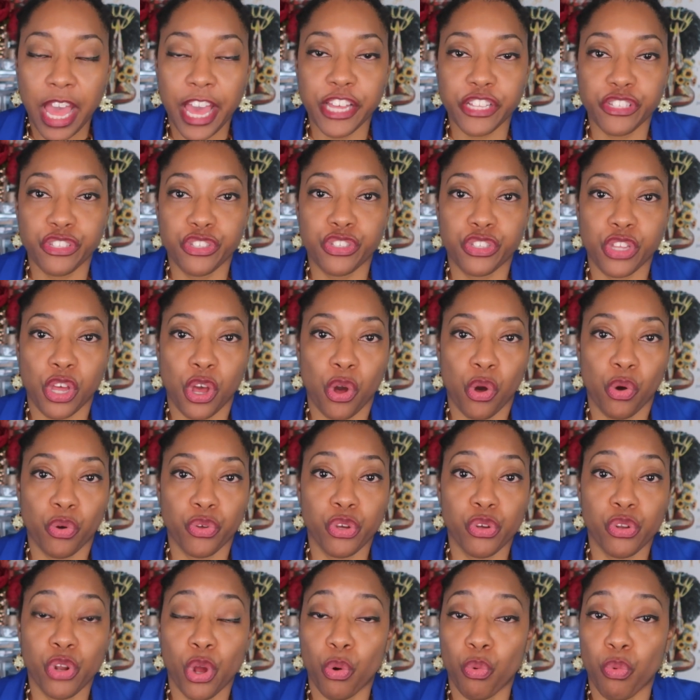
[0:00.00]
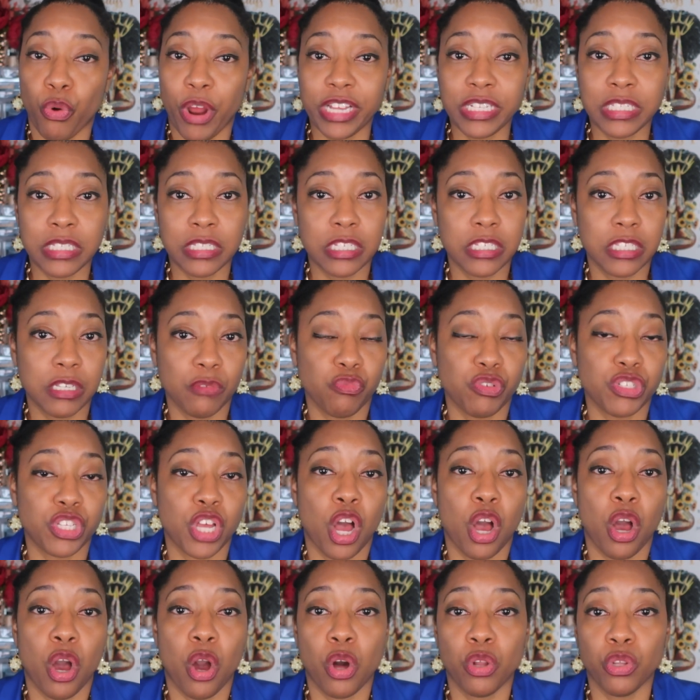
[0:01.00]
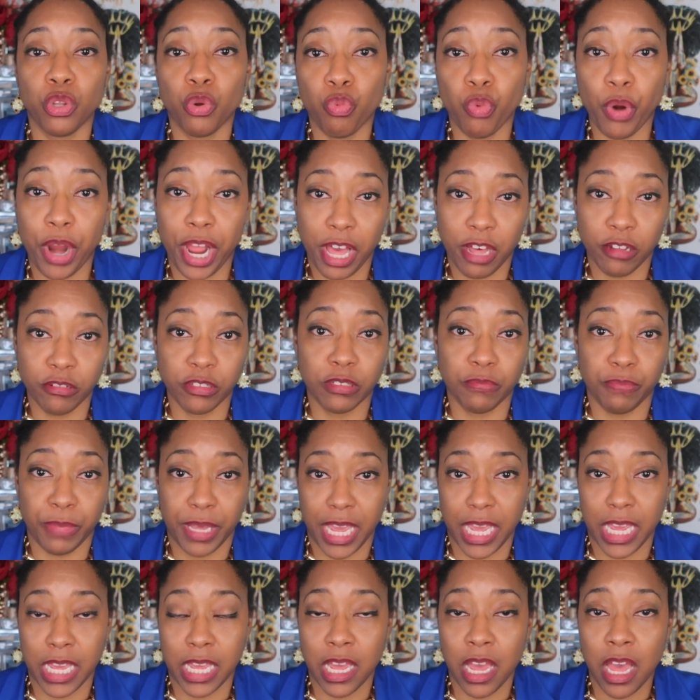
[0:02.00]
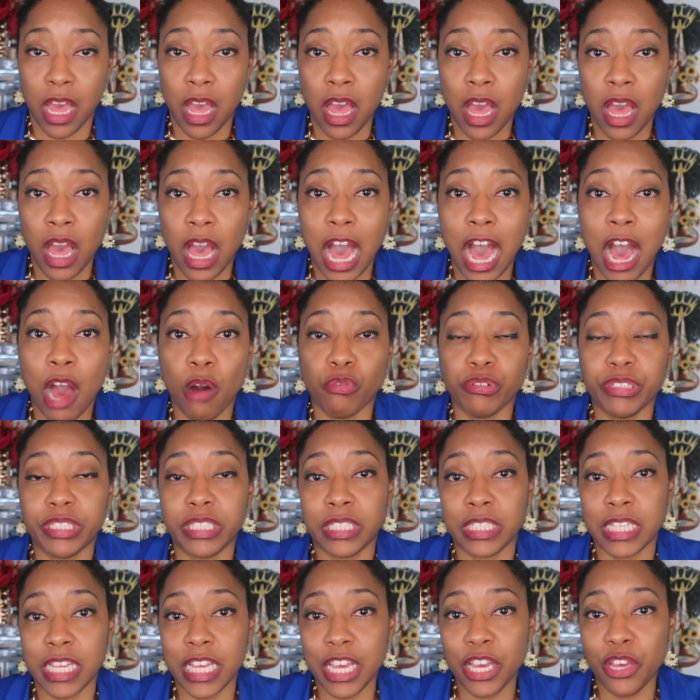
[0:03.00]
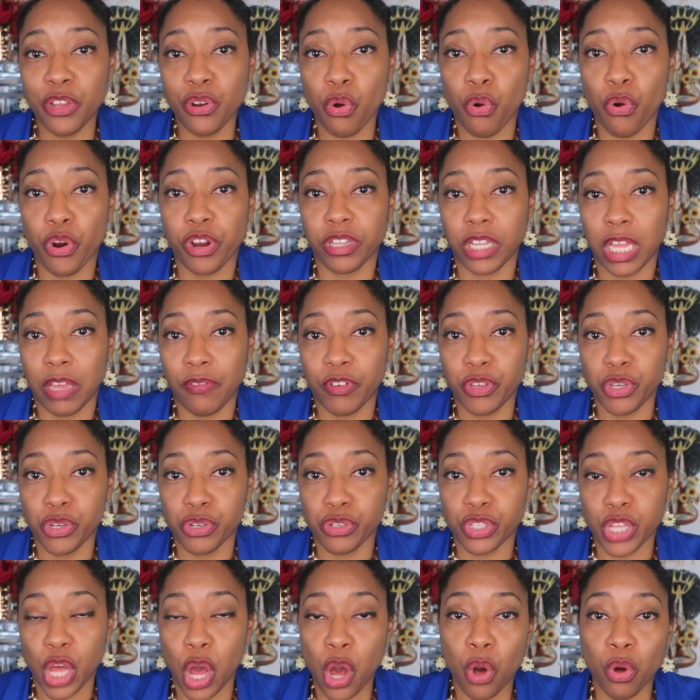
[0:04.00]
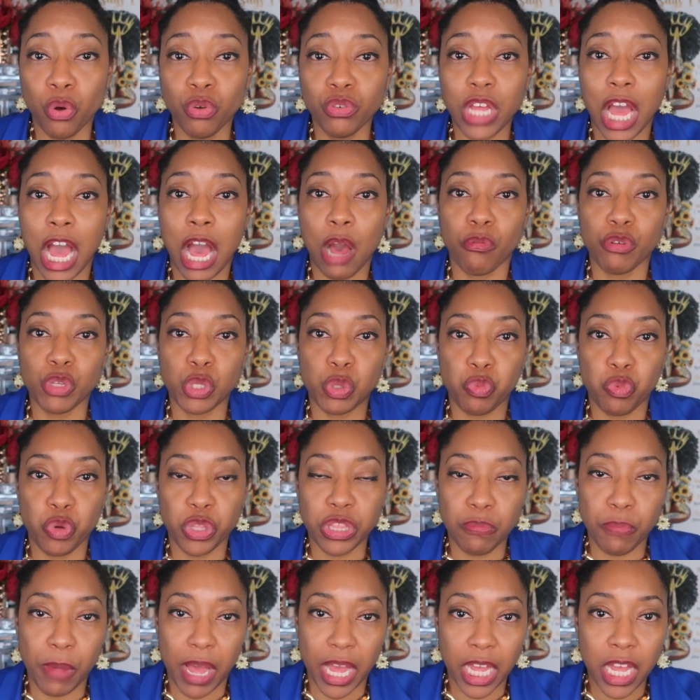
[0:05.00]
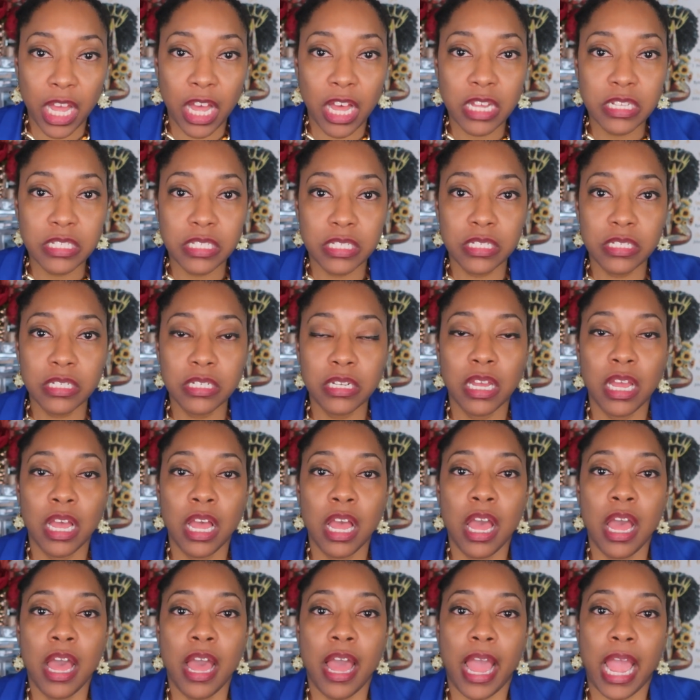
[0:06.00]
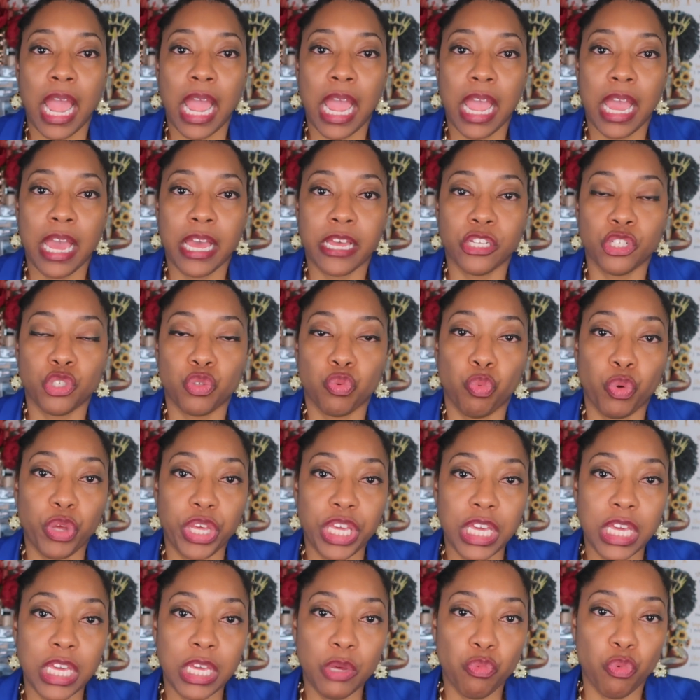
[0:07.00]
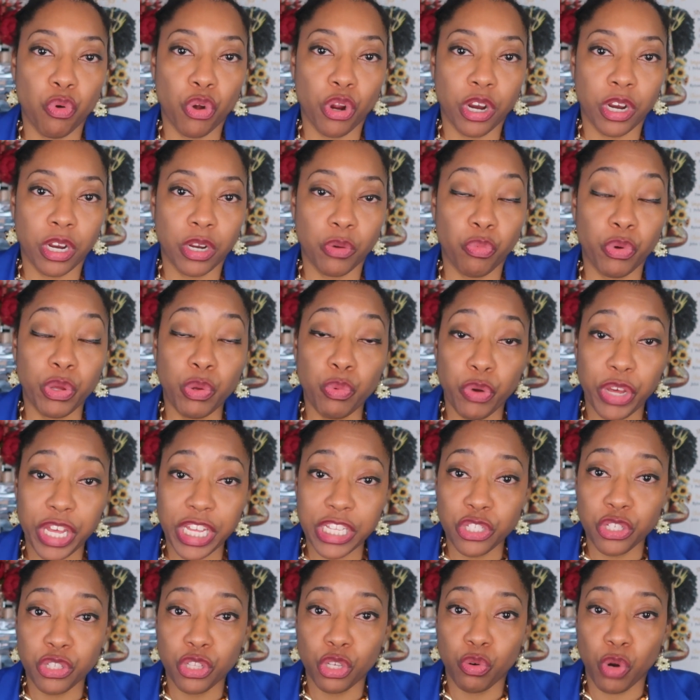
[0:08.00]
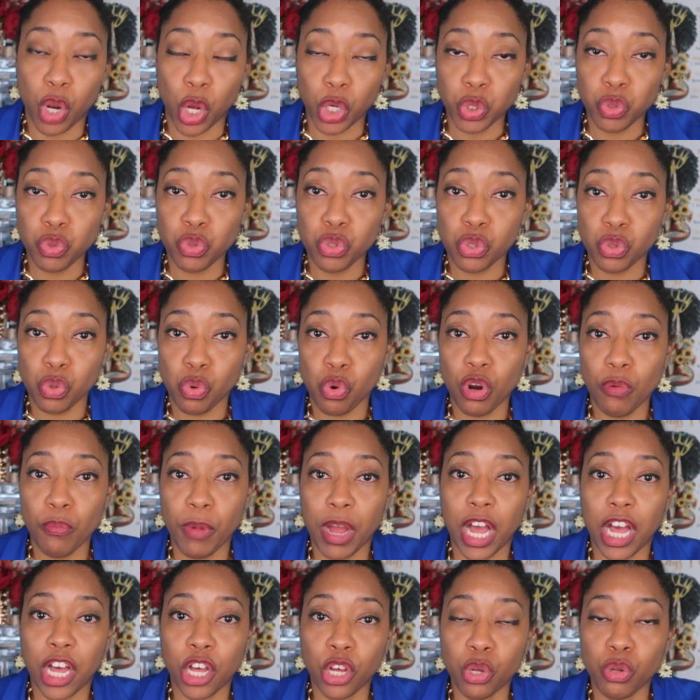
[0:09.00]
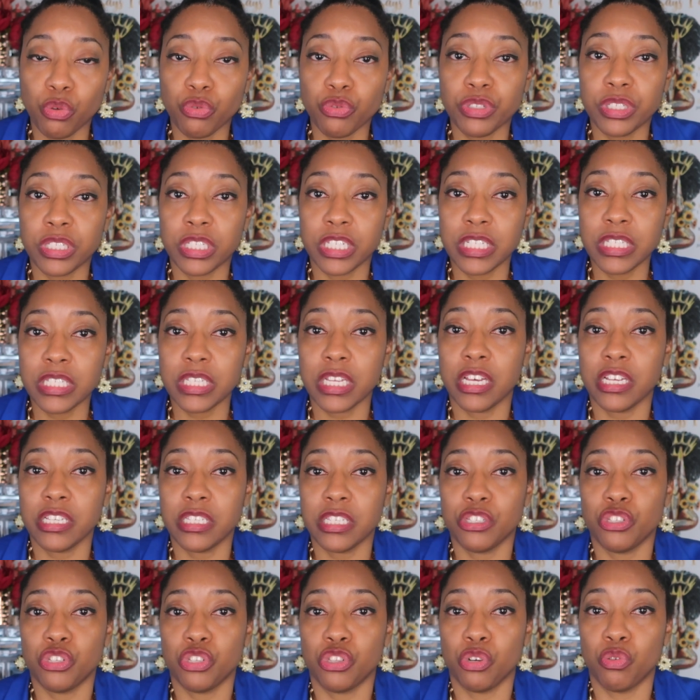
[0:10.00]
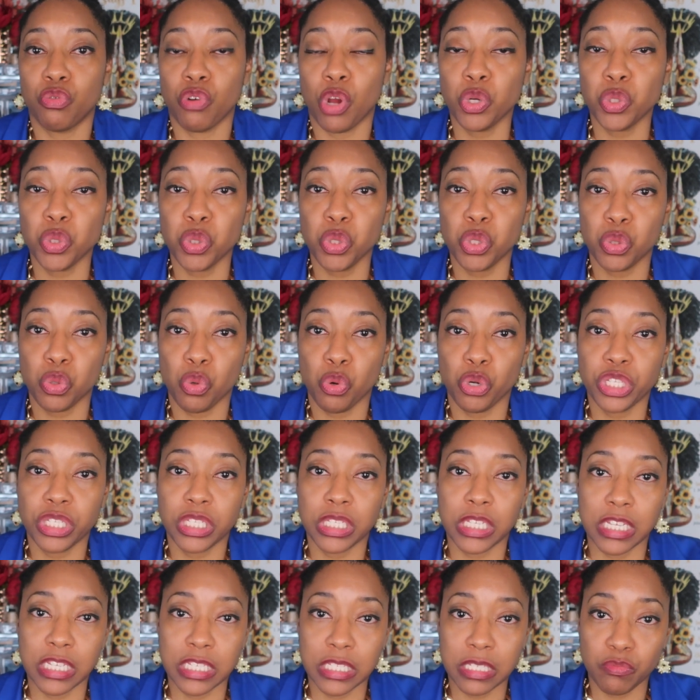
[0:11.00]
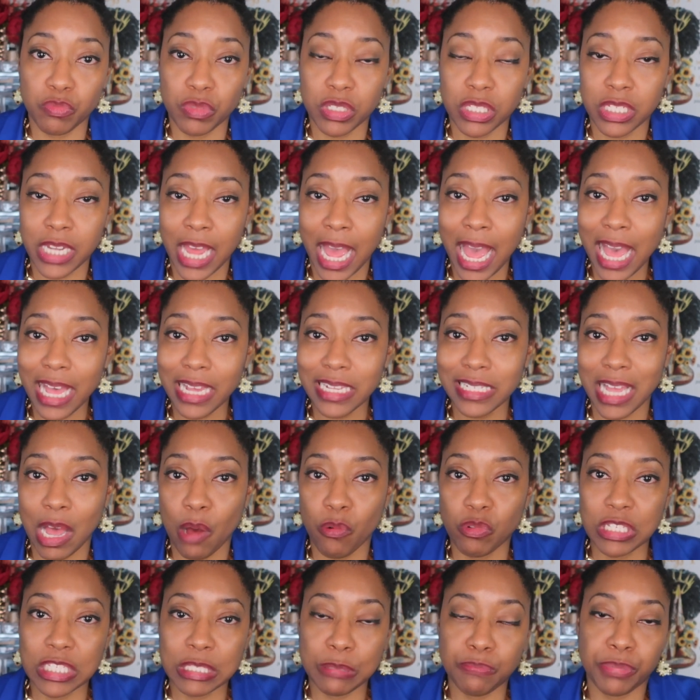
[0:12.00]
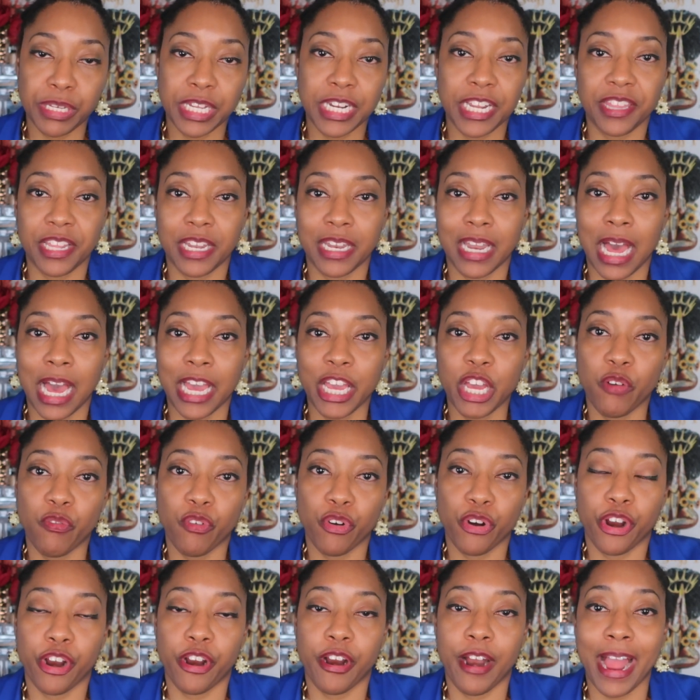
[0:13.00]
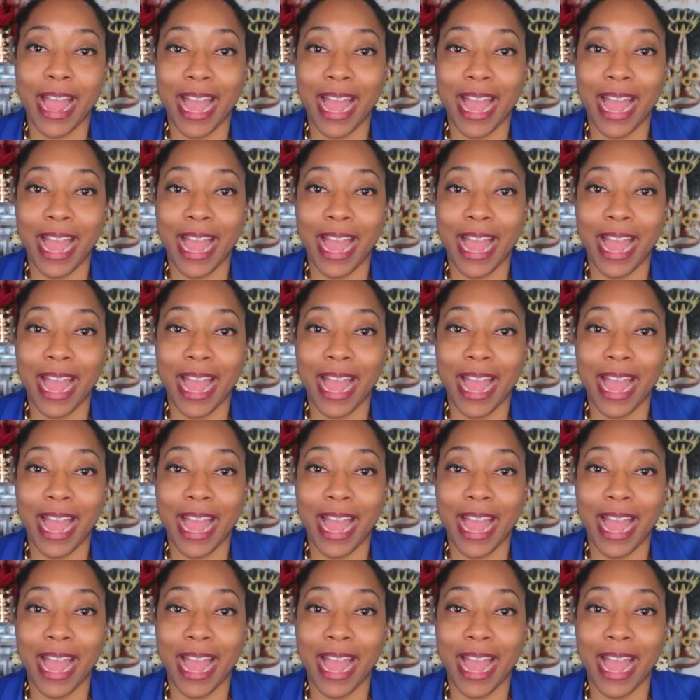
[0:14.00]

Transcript: and so, you know, racism was all around me. I was 10 or 11 years old. I was with my cousin, and we went into the grocery store. My uncle sent us into the grocery store to get some snacks. I was spending the night over her